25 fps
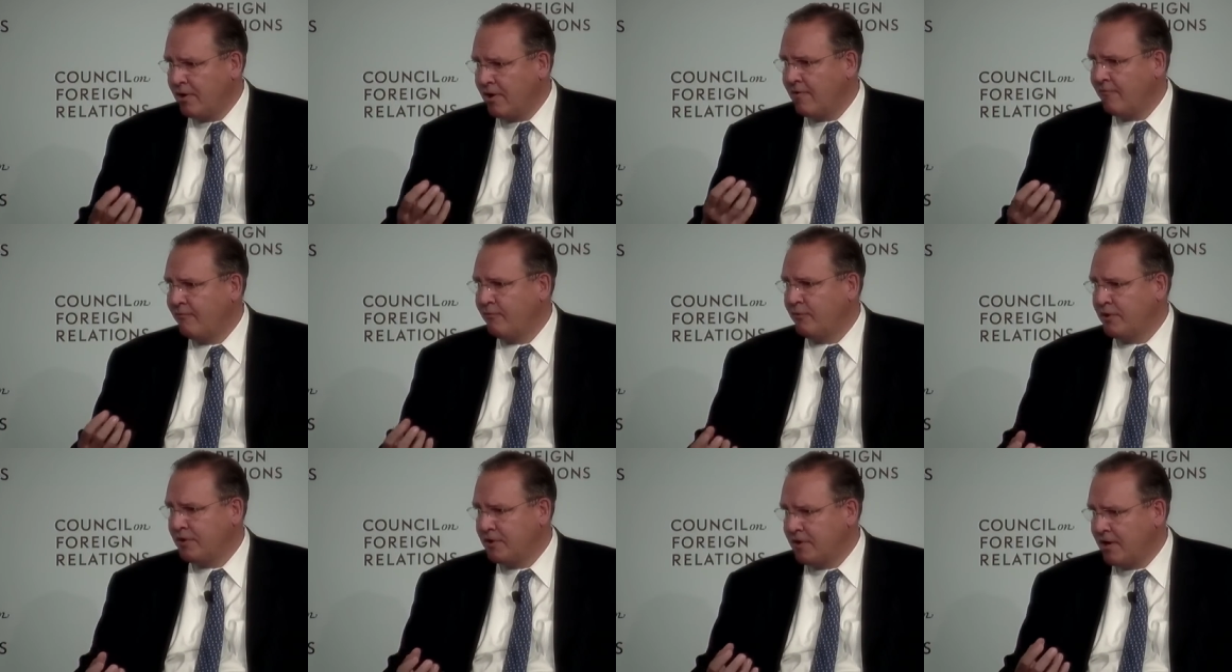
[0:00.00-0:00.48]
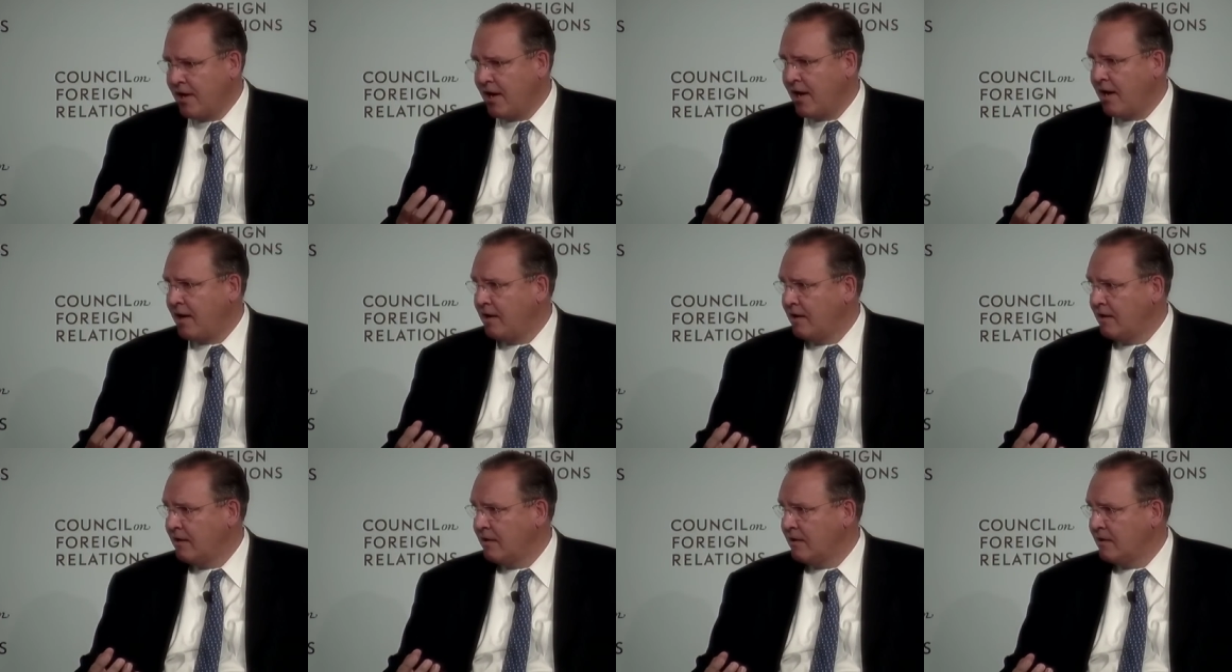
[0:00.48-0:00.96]
every day
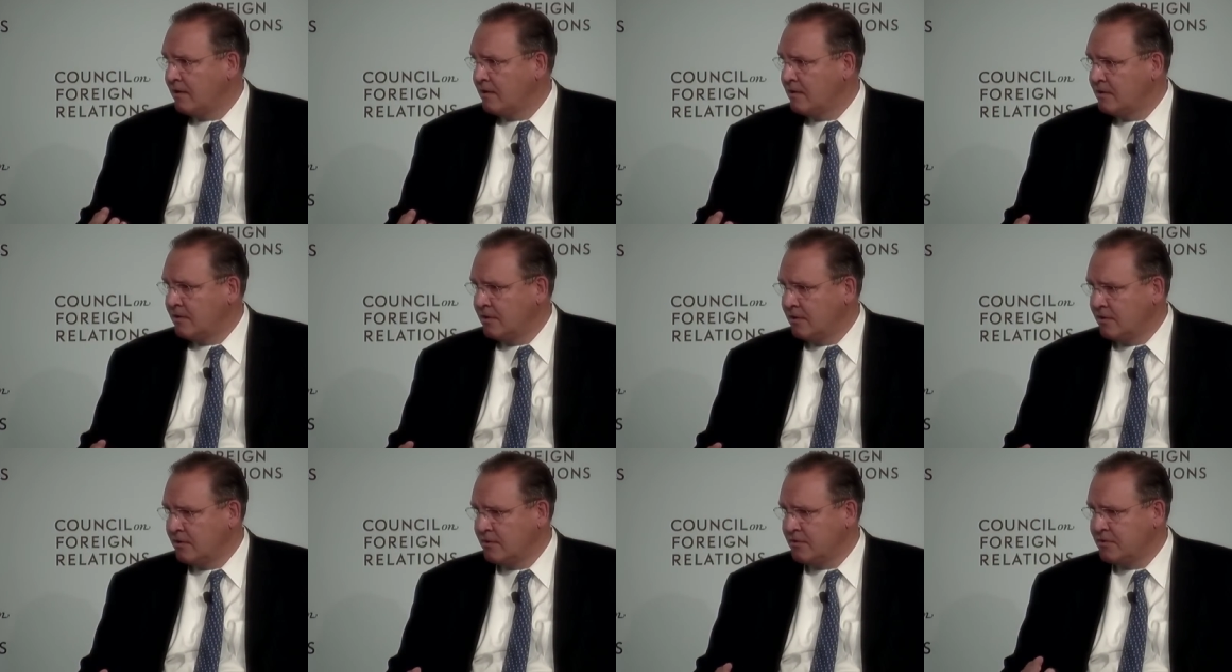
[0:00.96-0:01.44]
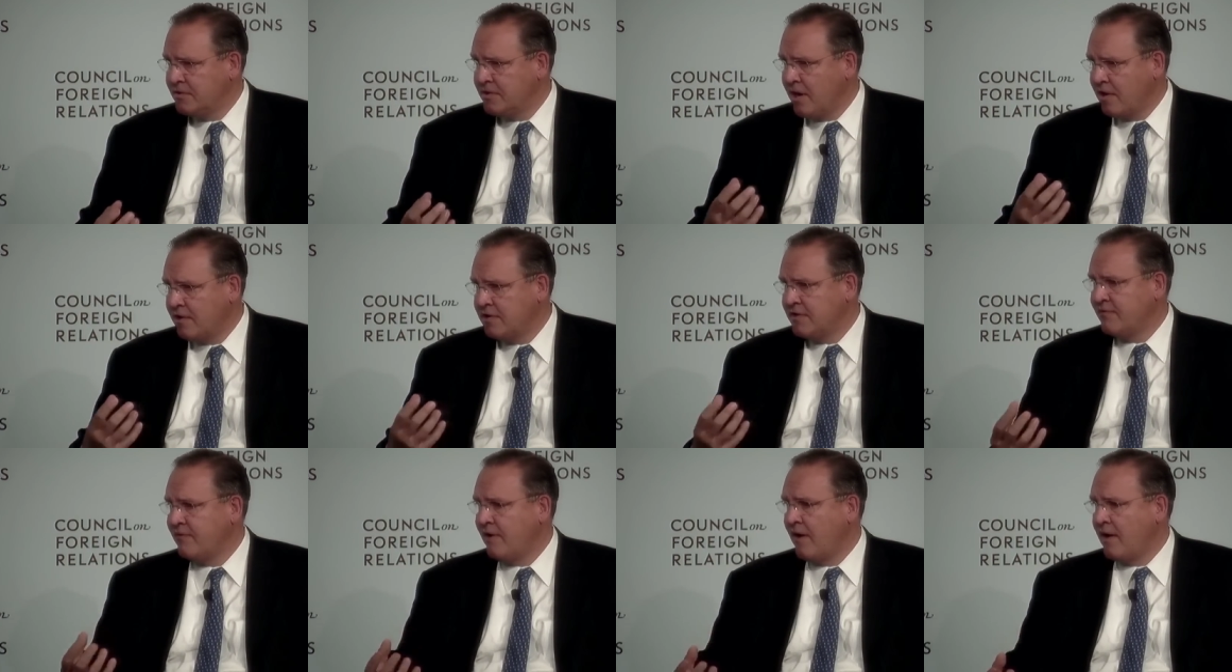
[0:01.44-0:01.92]
to
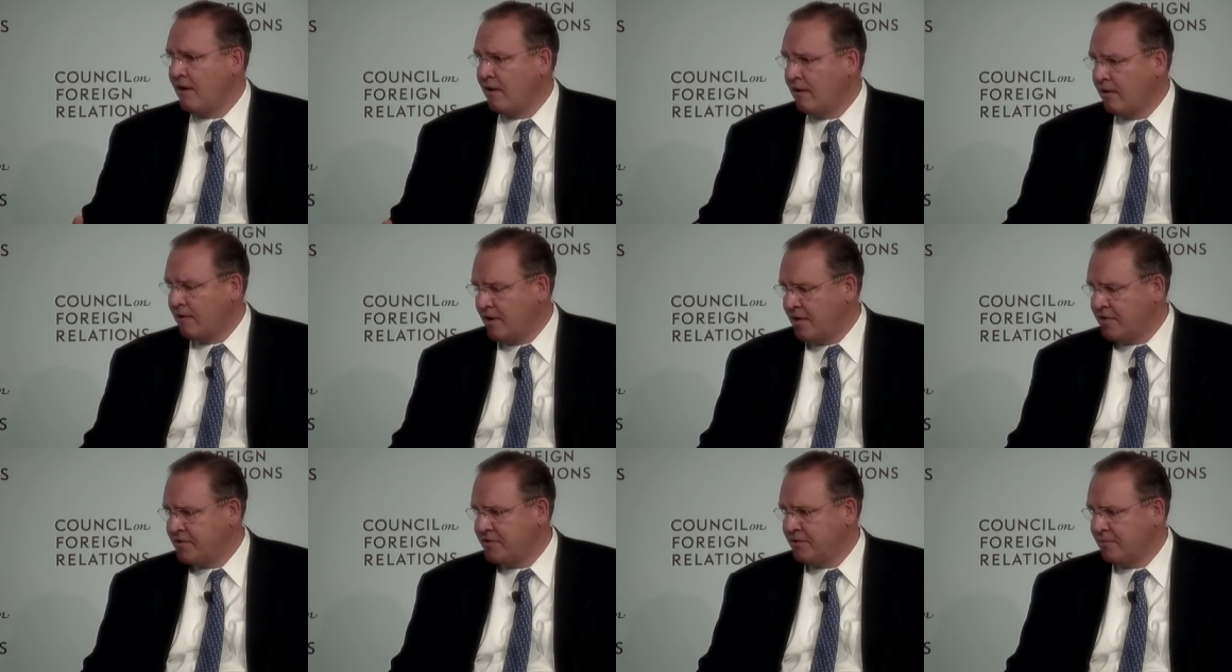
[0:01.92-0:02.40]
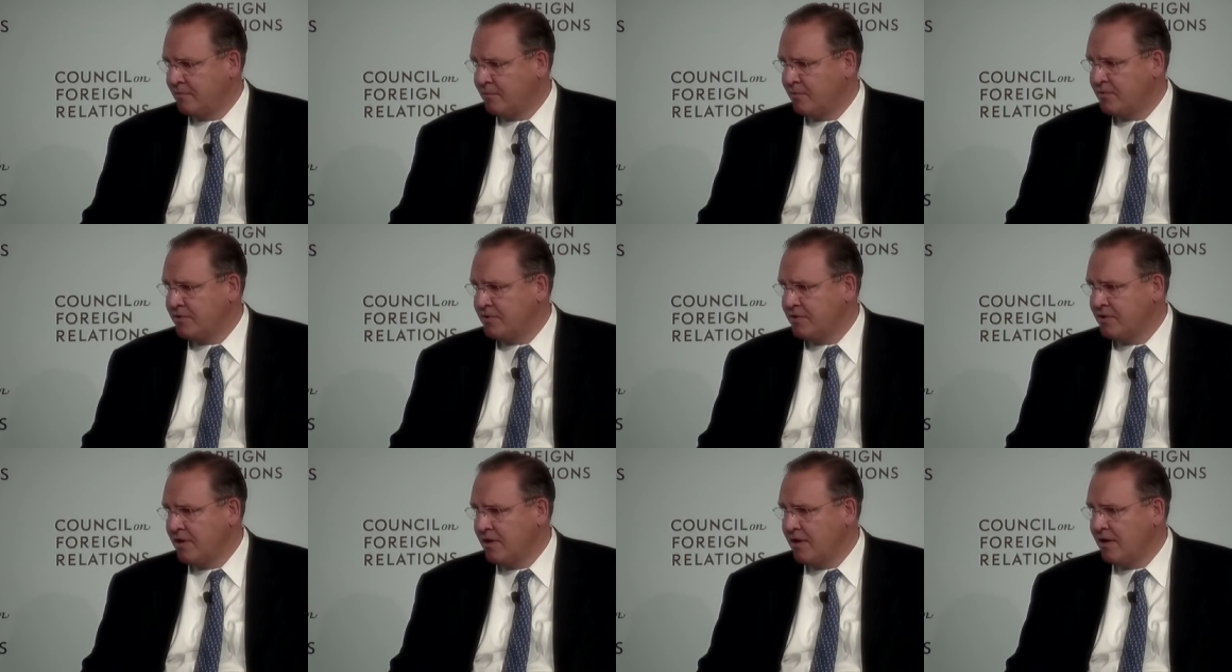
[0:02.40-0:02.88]
satisfy our
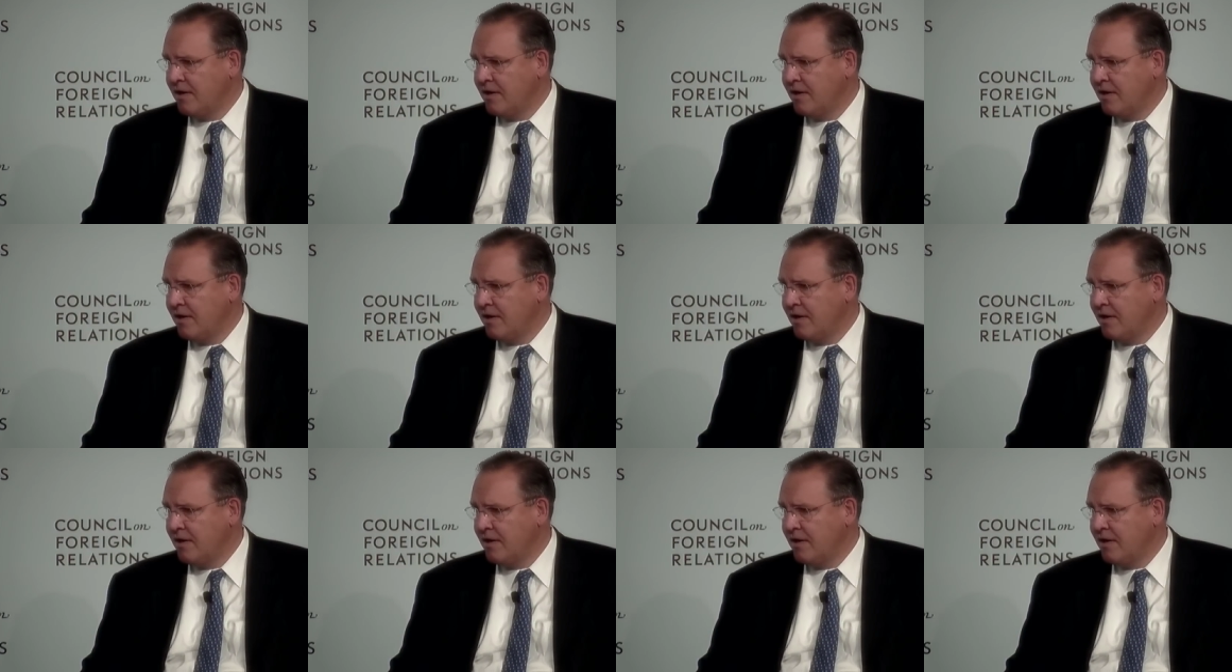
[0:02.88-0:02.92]
customers.